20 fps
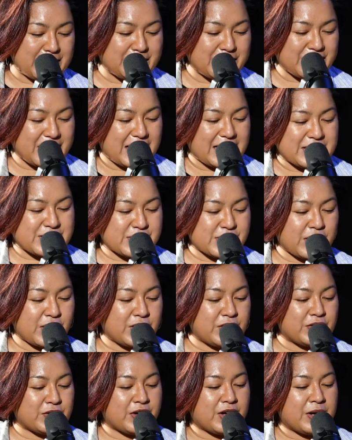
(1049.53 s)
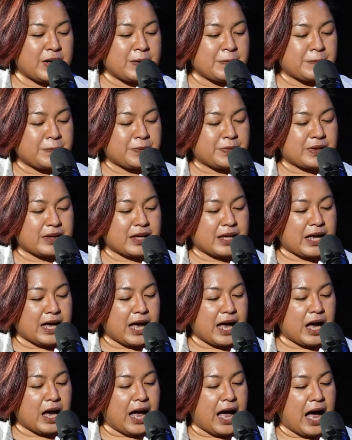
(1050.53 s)
okay. So,
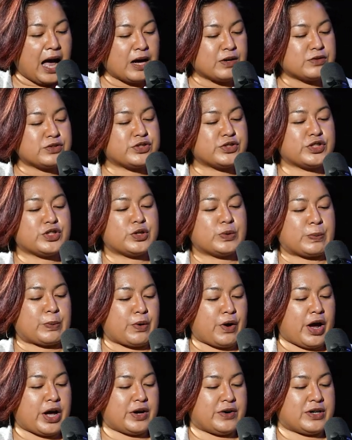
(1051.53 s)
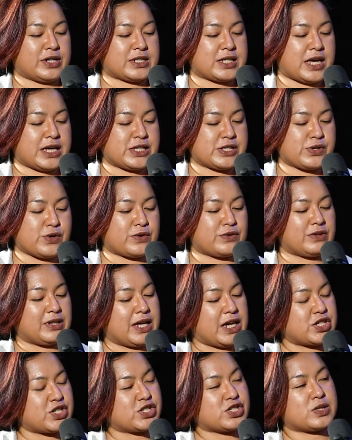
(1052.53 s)
how do you prioritize your
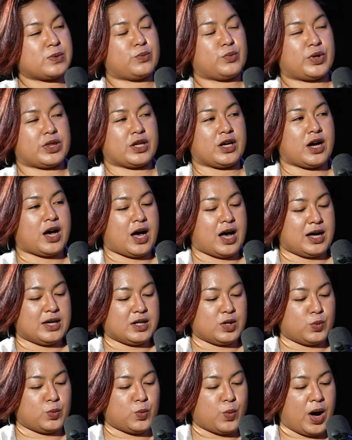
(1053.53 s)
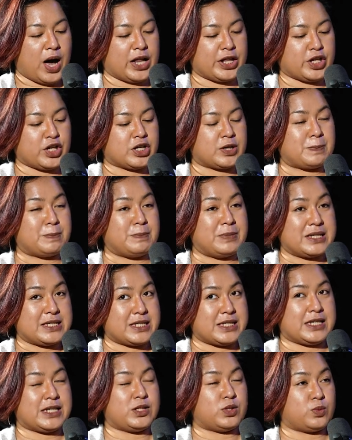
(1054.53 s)
relationship with God while you're
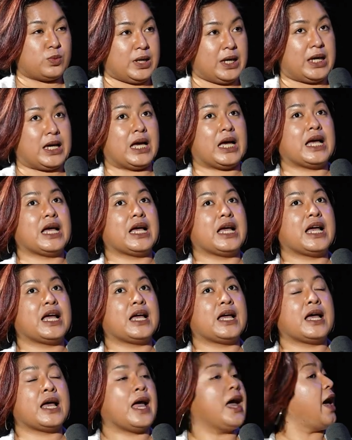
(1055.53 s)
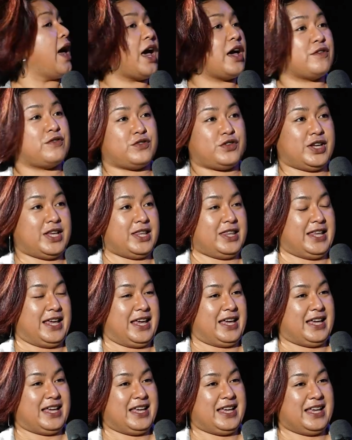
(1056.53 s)
busy doing
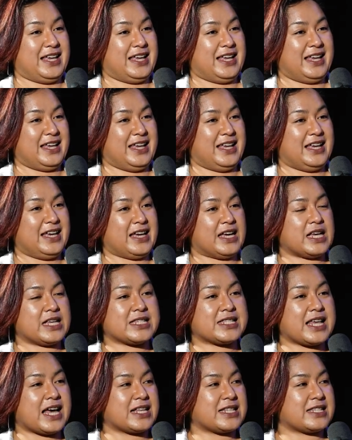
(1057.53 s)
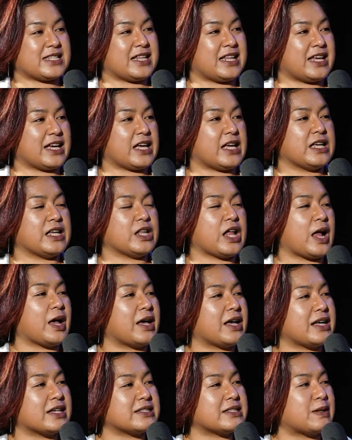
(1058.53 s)
everything? Because that's like
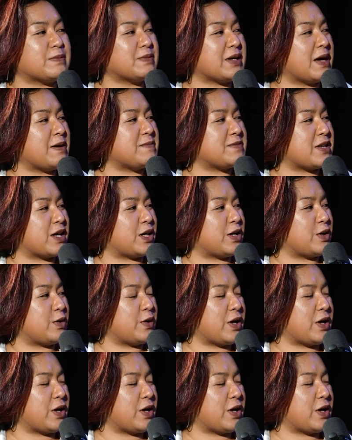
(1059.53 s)
sometimes like.